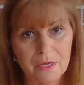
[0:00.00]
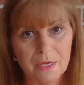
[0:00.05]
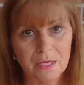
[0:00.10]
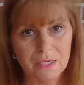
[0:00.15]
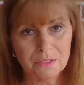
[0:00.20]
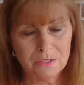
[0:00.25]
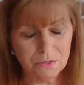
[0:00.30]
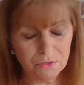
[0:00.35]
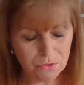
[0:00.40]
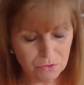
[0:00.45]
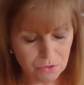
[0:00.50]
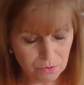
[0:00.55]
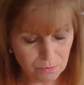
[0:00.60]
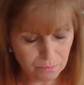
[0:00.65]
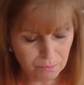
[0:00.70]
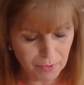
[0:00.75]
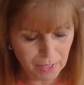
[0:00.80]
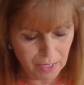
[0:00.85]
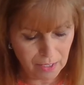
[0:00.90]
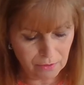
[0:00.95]
and to do
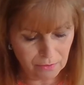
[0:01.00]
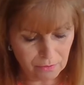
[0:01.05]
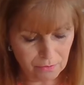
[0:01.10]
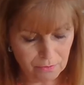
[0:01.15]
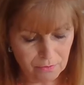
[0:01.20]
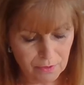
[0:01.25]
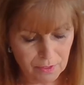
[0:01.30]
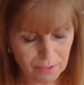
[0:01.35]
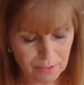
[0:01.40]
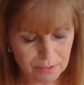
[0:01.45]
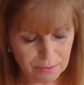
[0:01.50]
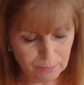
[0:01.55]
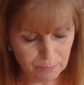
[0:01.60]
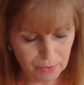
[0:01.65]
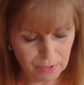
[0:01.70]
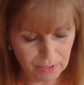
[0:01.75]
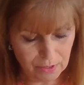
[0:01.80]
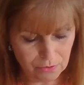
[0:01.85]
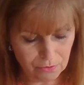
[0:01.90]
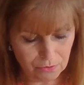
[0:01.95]
better than his
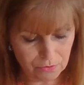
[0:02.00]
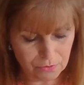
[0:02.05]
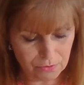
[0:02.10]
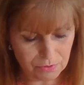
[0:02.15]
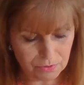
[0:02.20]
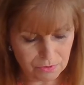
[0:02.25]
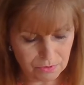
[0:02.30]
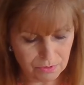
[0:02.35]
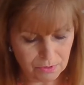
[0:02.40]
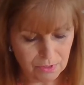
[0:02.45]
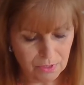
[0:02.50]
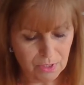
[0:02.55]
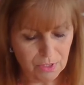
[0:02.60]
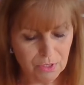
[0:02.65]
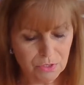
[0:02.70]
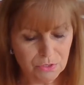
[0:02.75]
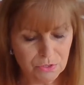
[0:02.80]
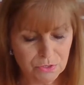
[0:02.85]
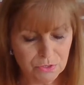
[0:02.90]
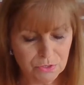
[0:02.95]
peers,
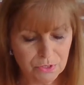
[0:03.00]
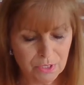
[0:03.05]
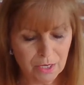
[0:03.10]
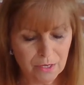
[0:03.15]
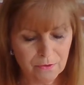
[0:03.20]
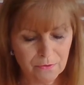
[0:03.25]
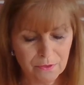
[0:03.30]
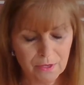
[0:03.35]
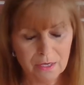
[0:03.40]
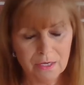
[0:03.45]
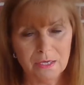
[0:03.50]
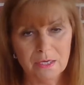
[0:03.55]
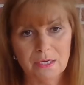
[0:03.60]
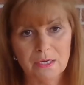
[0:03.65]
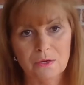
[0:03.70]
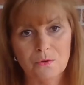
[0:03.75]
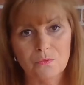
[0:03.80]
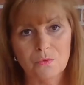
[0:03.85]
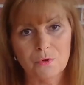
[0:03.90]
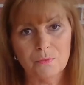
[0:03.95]
so that
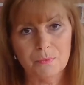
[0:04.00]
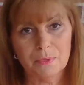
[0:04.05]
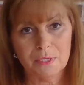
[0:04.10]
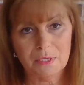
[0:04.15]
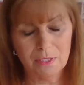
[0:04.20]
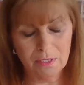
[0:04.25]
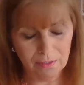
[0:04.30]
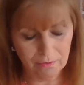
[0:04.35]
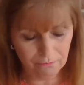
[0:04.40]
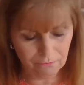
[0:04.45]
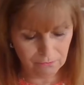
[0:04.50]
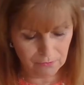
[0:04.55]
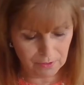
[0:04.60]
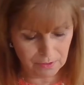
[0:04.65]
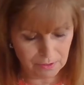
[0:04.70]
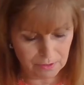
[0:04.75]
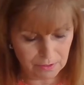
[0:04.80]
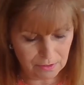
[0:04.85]
he will be envied.